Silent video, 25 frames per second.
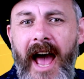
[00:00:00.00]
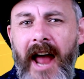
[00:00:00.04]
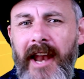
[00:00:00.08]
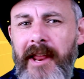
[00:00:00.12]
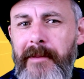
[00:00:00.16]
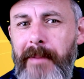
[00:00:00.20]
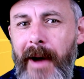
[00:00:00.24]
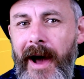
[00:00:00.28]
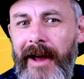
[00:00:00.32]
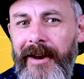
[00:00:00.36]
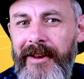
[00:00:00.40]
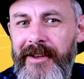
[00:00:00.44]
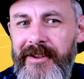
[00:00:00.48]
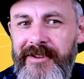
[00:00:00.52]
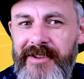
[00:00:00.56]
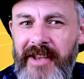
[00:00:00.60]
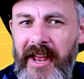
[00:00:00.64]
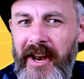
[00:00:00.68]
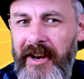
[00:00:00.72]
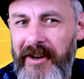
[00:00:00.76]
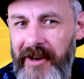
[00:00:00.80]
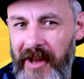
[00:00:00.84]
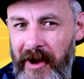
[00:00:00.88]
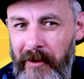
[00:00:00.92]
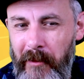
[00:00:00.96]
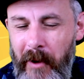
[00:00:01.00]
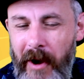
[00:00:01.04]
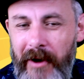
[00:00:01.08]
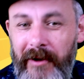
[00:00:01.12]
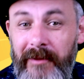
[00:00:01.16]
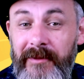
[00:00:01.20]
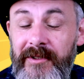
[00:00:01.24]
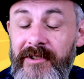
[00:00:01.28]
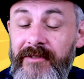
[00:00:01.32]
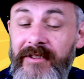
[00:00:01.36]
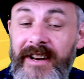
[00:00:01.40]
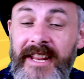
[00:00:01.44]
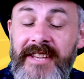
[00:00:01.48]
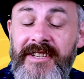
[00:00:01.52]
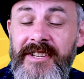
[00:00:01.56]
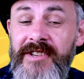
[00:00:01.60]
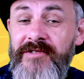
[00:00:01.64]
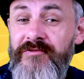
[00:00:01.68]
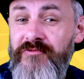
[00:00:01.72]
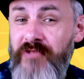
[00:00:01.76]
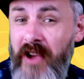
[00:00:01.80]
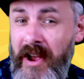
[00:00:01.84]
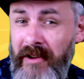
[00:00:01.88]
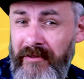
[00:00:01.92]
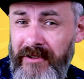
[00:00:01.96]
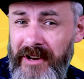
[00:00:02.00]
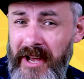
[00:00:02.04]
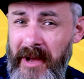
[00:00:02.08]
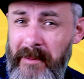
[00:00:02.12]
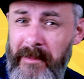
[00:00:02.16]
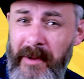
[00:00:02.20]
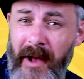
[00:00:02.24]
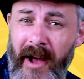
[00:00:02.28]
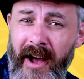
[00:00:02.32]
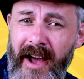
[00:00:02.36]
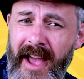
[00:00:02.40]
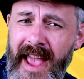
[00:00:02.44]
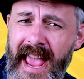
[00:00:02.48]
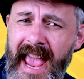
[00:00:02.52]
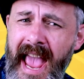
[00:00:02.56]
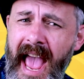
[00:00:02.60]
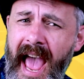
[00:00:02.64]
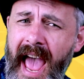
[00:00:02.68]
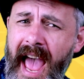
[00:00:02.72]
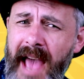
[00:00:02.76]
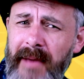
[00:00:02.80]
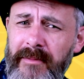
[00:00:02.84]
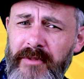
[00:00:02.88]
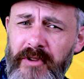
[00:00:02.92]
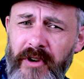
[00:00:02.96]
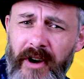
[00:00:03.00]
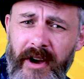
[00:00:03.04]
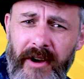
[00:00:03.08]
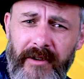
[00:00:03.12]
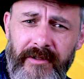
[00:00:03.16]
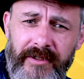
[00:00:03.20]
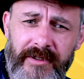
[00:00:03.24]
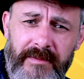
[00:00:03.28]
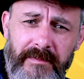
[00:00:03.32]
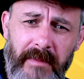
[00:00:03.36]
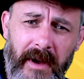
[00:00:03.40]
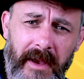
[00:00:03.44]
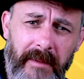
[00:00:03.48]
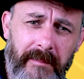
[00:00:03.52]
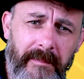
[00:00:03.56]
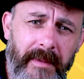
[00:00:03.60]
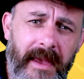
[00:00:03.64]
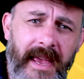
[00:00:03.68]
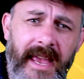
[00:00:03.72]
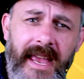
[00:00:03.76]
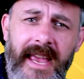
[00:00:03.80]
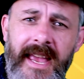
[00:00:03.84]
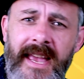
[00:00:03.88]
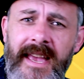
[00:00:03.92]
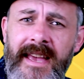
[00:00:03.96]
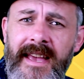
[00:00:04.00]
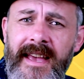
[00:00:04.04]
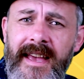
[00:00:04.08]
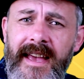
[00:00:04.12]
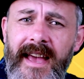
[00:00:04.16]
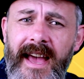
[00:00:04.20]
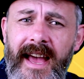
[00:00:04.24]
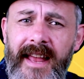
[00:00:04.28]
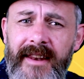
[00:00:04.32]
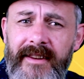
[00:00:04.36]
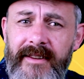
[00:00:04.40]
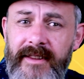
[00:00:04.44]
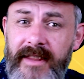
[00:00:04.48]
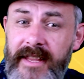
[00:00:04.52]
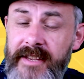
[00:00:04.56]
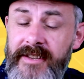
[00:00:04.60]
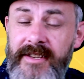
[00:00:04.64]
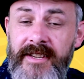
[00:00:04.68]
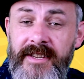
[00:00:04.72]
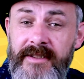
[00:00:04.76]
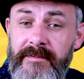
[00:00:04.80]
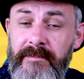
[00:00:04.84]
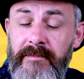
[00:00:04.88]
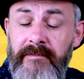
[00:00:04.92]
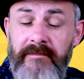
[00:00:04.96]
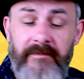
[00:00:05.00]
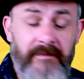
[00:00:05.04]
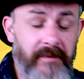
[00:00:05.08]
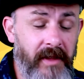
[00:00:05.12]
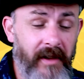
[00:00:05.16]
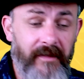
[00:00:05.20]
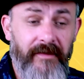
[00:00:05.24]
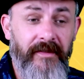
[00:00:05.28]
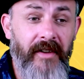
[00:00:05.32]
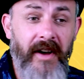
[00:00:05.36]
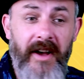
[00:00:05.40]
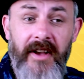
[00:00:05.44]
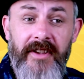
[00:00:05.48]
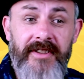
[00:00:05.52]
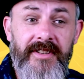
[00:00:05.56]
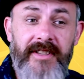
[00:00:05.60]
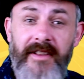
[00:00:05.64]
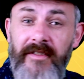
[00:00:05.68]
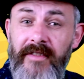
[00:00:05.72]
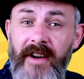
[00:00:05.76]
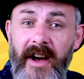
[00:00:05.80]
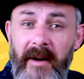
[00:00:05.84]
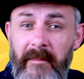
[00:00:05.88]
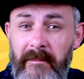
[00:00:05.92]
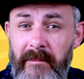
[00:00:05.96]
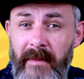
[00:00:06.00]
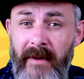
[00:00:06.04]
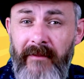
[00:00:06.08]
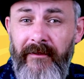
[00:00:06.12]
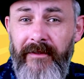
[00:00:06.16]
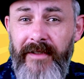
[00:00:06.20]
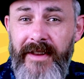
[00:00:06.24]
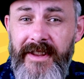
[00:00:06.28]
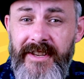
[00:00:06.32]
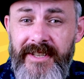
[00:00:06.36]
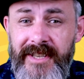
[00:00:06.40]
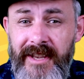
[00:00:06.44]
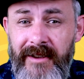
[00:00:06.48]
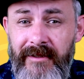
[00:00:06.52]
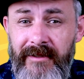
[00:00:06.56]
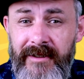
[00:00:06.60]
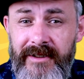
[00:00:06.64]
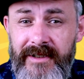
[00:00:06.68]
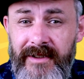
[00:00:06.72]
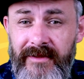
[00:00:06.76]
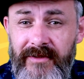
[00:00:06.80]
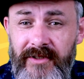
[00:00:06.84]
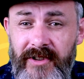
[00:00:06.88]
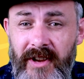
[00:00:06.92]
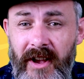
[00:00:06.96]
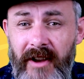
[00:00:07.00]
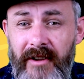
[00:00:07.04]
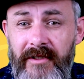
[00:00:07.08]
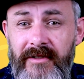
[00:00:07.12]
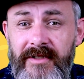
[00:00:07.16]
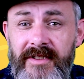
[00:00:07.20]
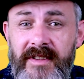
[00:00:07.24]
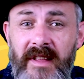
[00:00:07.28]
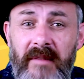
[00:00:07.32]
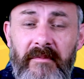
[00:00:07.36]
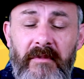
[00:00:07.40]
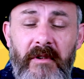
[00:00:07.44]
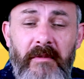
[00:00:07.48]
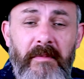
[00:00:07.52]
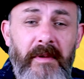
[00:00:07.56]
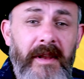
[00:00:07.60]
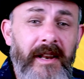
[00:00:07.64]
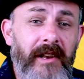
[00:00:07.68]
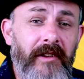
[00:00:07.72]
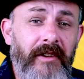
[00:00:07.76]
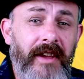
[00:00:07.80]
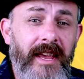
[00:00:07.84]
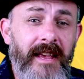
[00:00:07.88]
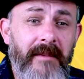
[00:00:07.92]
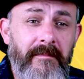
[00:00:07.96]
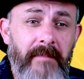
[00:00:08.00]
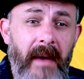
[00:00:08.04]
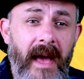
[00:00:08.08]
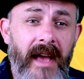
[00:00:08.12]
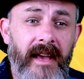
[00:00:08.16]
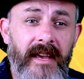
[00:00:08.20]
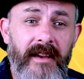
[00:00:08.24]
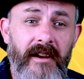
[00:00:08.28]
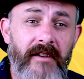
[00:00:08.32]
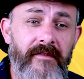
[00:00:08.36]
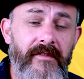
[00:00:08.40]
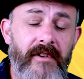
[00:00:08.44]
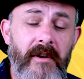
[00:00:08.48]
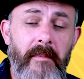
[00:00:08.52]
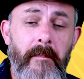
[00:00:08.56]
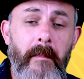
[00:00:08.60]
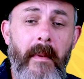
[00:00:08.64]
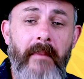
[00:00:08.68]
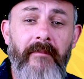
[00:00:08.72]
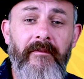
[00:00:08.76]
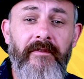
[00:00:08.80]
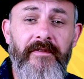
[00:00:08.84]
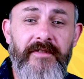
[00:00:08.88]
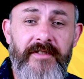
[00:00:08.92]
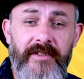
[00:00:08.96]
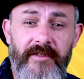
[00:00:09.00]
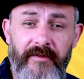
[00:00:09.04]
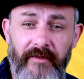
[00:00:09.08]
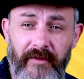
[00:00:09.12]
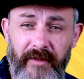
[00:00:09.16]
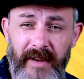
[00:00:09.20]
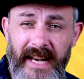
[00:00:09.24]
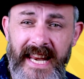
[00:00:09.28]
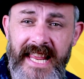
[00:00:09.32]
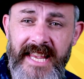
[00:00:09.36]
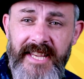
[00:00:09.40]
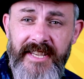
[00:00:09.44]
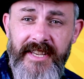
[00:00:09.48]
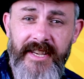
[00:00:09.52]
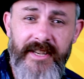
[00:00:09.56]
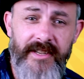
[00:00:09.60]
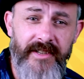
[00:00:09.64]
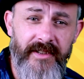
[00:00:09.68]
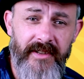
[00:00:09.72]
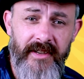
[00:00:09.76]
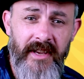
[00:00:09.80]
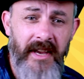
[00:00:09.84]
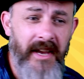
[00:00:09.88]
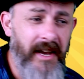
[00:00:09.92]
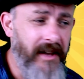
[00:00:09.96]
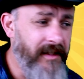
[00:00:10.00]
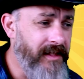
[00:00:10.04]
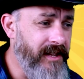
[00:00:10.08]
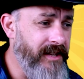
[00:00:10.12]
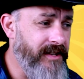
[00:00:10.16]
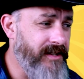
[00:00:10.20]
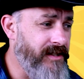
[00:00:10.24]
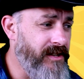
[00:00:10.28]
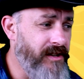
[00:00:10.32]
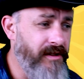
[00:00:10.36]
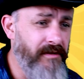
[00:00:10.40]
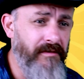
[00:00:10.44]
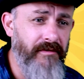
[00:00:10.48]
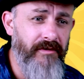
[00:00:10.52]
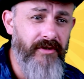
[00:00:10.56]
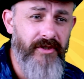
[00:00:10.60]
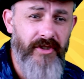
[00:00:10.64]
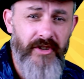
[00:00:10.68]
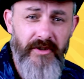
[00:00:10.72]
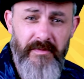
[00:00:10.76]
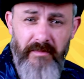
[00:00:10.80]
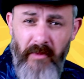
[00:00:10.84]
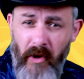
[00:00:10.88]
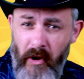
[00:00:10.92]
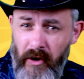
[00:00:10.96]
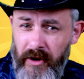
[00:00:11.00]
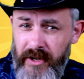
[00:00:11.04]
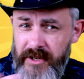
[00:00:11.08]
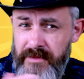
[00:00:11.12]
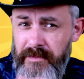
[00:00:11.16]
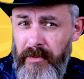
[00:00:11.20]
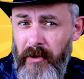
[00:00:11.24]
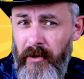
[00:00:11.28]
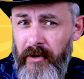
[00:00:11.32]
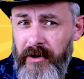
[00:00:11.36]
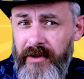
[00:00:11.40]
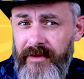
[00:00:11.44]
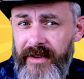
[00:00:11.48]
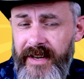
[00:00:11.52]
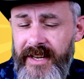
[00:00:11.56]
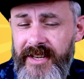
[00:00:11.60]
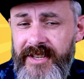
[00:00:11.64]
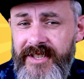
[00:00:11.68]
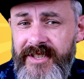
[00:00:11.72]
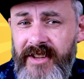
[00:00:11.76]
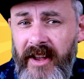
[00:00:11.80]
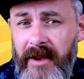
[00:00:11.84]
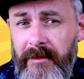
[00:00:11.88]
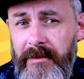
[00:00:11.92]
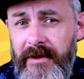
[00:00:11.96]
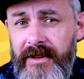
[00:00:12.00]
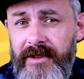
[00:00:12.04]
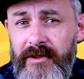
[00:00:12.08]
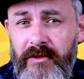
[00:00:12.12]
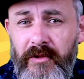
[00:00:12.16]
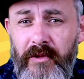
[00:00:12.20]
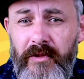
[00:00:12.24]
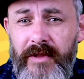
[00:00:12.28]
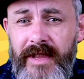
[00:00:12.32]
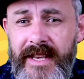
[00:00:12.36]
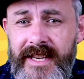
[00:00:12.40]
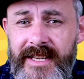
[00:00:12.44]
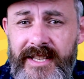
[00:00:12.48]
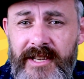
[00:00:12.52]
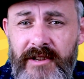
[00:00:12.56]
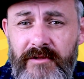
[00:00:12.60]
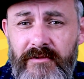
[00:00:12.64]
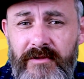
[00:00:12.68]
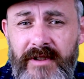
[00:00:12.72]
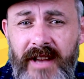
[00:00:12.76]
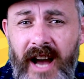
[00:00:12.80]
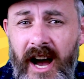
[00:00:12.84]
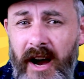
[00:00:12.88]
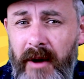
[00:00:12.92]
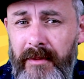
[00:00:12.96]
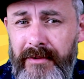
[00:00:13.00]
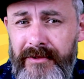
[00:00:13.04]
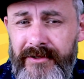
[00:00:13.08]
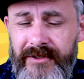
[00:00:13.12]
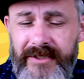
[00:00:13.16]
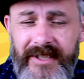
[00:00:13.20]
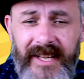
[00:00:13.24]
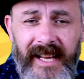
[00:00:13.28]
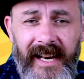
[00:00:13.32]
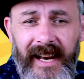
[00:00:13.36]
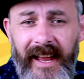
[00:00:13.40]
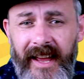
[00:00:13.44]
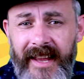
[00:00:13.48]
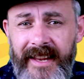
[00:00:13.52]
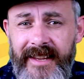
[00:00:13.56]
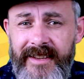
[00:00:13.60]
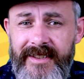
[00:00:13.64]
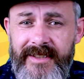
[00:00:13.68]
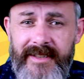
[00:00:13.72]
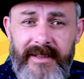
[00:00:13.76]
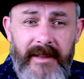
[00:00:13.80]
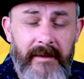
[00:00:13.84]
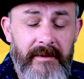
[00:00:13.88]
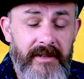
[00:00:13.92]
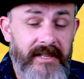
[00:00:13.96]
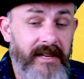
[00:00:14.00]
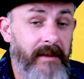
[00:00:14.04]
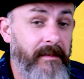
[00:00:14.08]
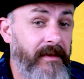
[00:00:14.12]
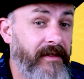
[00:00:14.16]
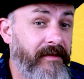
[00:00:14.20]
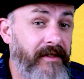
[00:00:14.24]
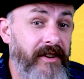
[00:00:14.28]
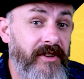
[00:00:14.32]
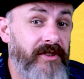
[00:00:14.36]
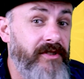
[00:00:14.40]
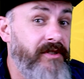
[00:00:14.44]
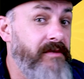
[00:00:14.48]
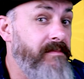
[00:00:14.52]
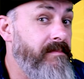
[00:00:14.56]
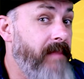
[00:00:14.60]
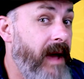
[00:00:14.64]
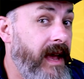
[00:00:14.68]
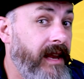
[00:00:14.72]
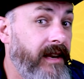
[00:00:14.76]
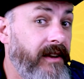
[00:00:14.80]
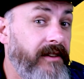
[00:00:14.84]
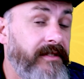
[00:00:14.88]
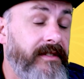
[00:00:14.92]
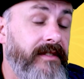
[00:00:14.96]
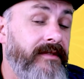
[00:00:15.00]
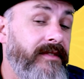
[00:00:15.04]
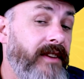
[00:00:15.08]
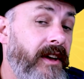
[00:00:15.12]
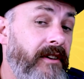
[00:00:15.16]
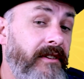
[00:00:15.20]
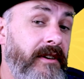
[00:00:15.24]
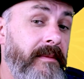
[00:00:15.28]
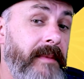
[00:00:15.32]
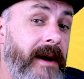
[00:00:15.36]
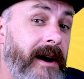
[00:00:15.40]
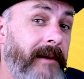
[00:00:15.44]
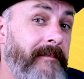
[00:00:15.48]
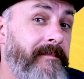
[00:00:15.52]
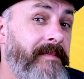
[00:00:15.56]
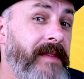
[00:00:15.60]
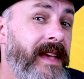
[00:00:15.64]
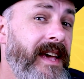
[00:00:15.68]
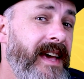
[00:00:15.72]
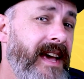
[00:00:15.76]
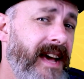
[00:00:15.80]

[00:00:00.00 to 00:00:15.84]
Howdy partners, and welcome to Releases Roundup. I am your host Mike B, and this is the first of our monthly series of shows that will be looking back over a month's releases. This huge smorgasbord of excitement, all these new cardboard delights, some of which you may not have known about.